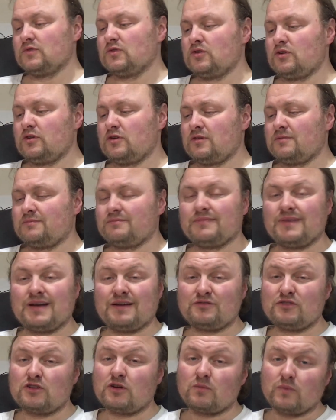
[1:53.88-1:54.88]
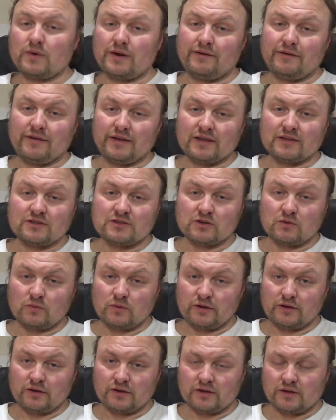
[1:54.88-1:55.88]
So, I've stopped wearing it at
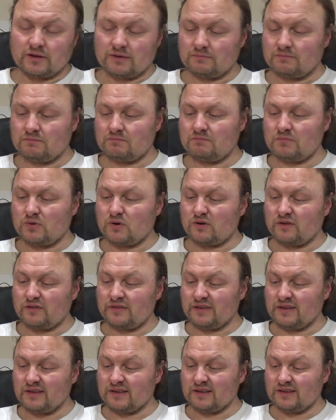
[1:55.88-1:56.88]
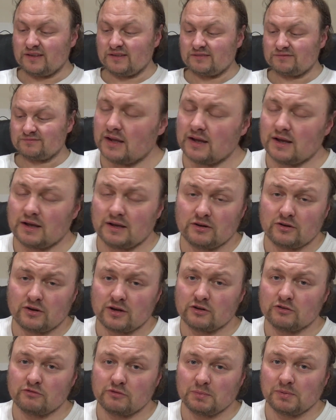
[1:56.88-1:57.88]
work. Poor thing. I know I
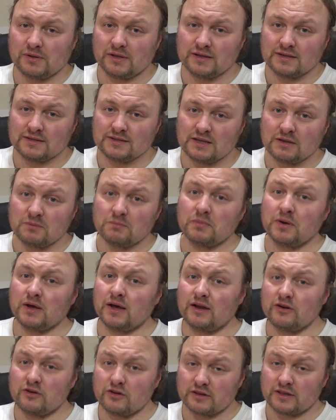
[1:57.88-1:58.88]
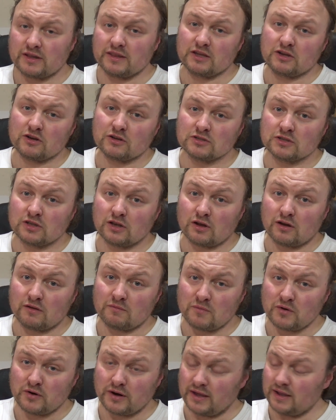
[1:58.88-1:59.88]
could replace it, but I know that they cost a lot of
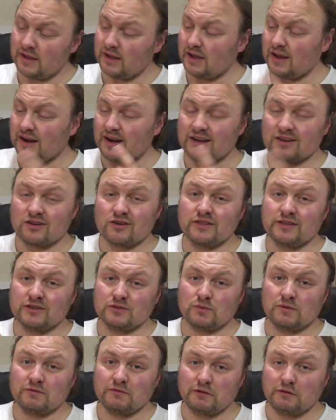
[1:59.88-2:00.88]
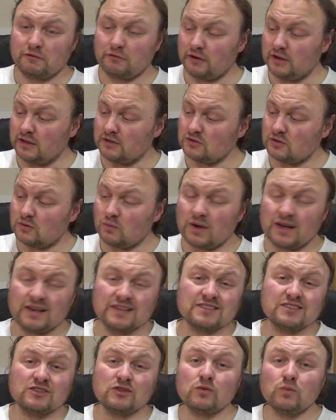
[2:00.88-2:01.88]
money, and I got this one for free. So while
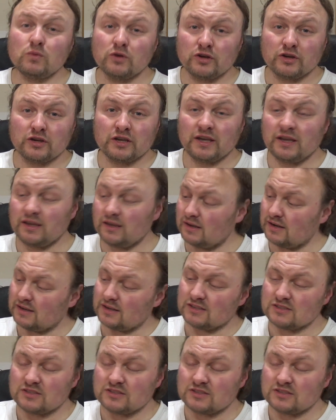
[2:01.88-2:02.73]
it's still working, and I can